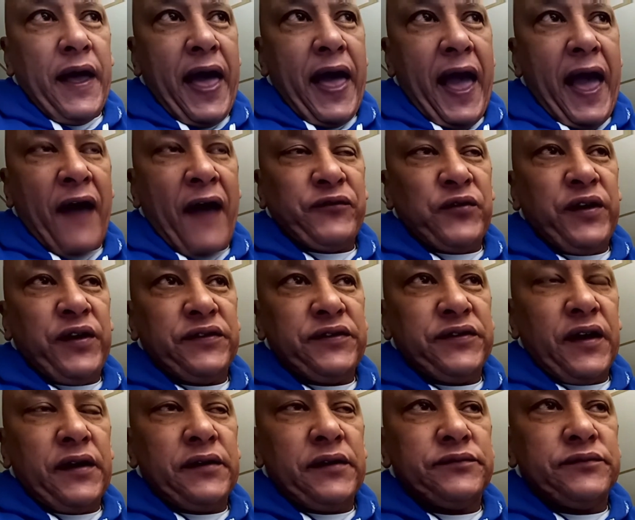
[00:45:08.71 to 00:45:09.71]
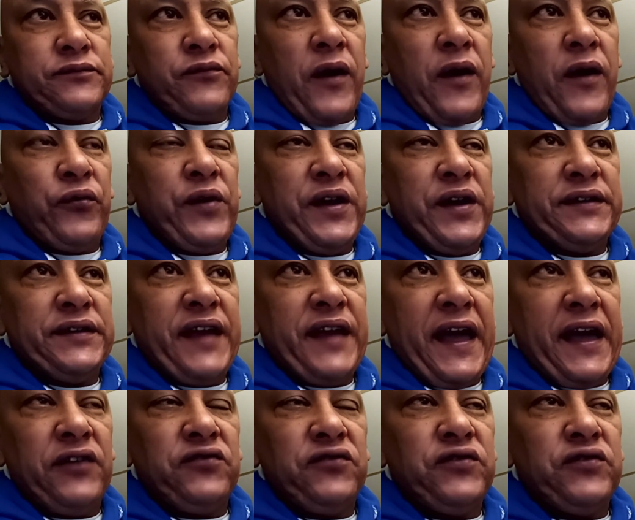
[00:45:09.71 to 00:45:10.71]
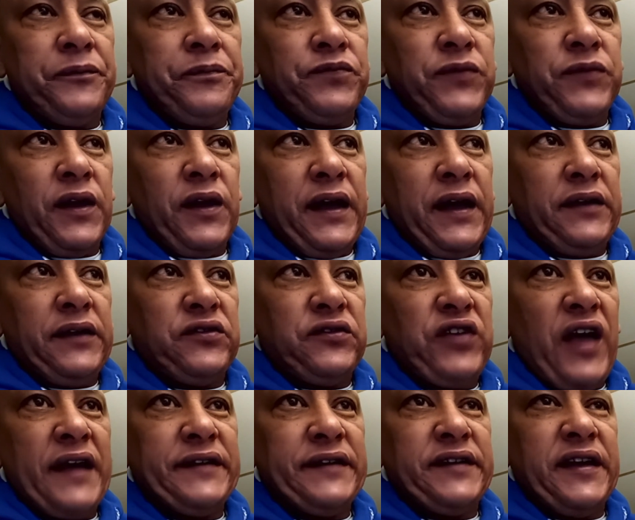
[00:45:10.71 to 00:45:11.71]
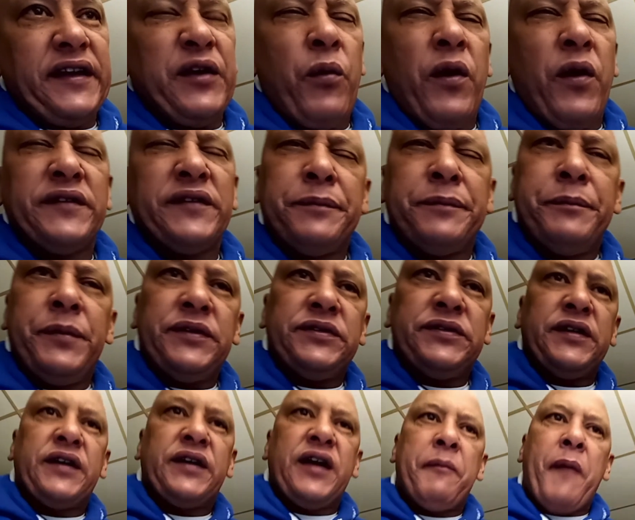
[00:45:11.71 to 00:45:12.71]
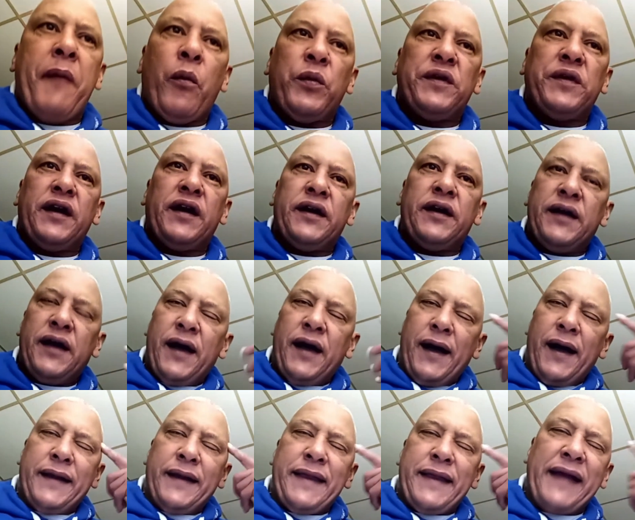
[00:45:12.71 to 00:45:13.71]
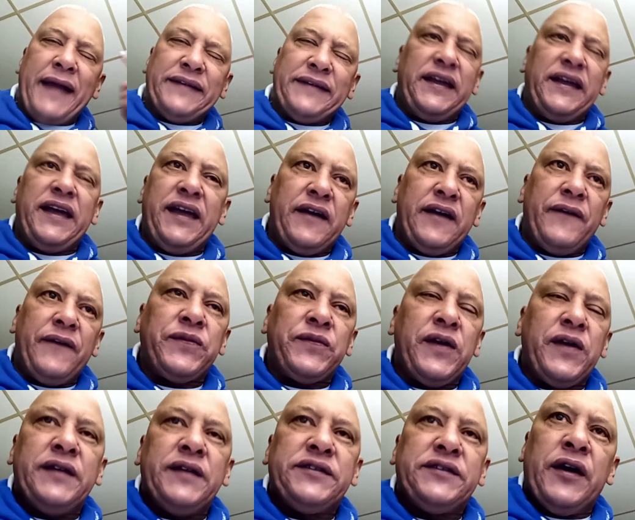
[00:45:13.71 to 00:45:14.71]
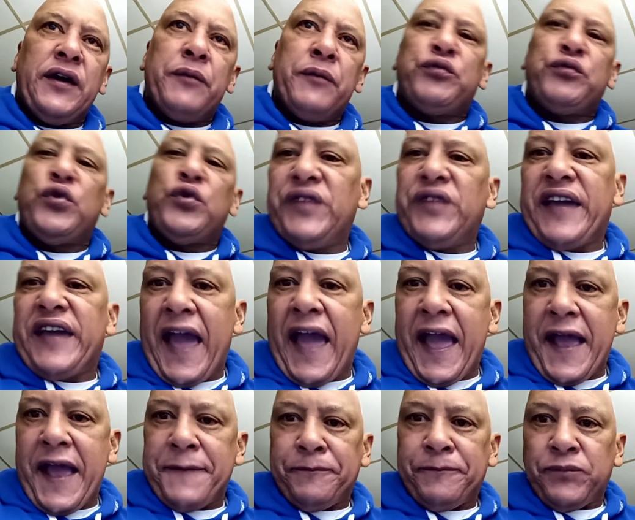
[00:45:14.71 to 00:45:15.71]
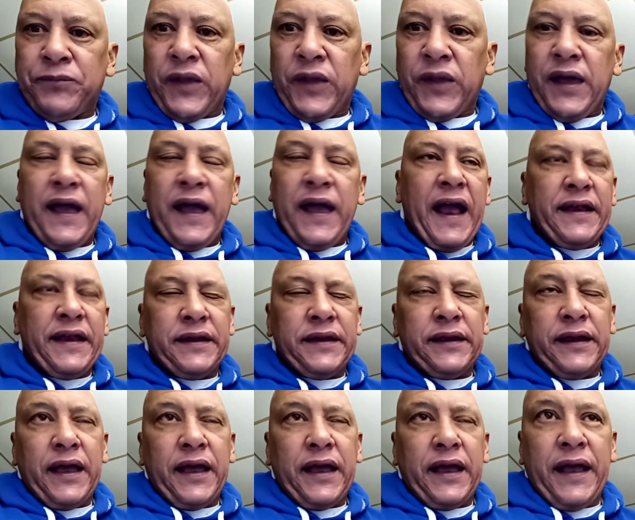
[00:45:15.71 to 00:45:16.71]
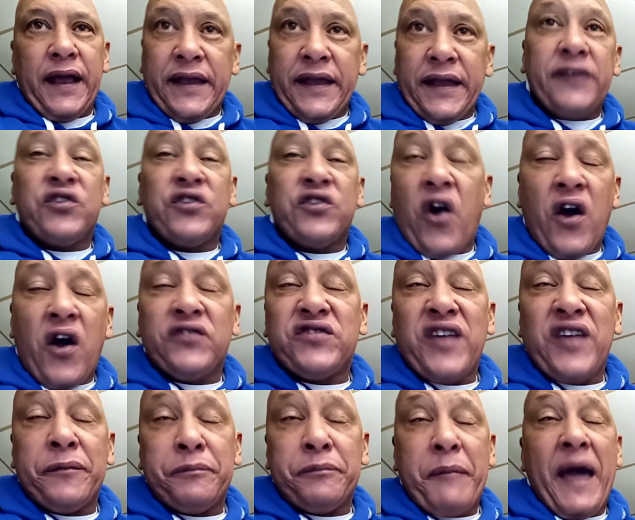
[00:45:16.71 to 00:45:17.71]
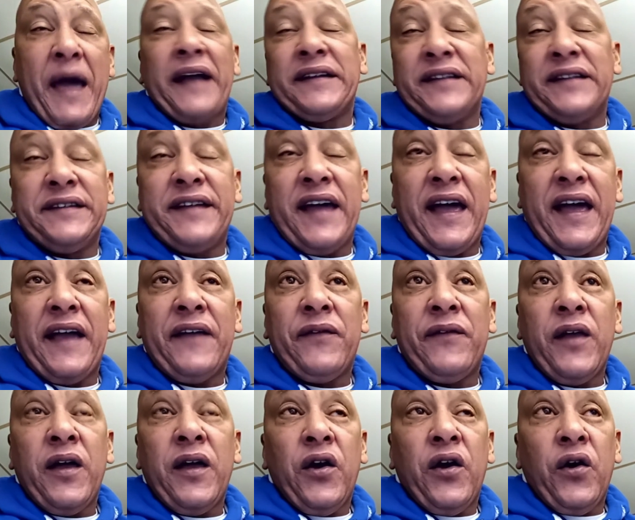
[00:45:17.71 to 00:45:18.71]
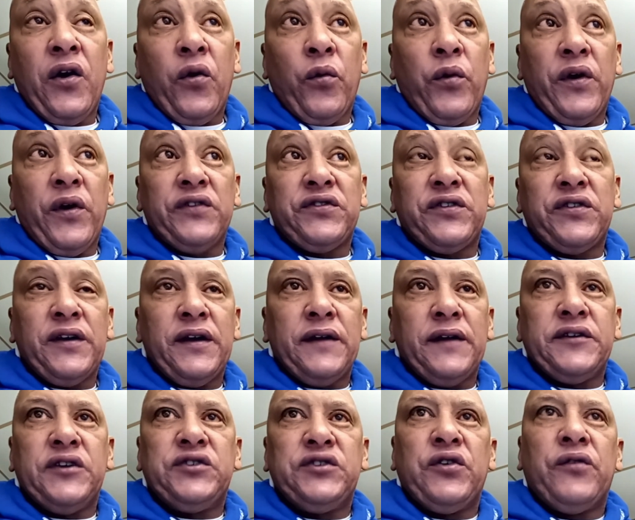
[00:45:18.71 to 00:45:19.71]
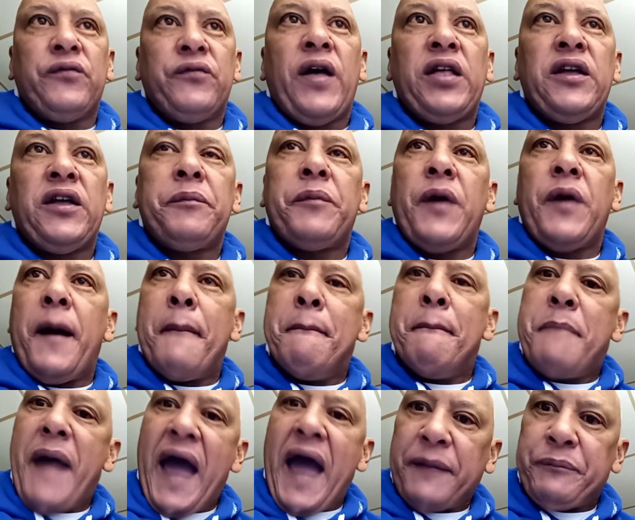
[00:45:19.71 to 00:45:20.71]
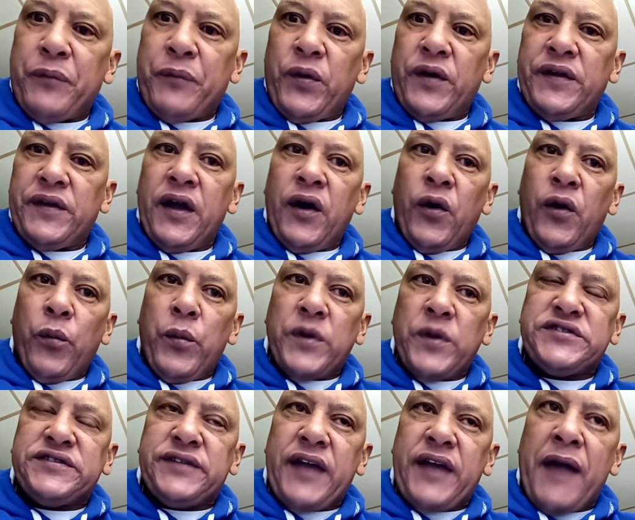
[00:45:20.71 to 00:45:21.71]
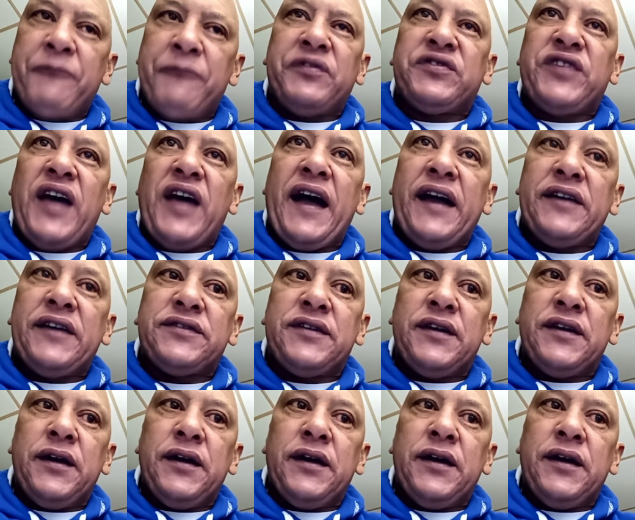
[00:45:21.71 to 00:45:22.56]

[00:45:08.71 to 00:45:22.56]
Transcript: after his refereeing days. He decided he wanted to come up with an idea to improve the game. And his concept back in the day was to develop a backwood which emphasized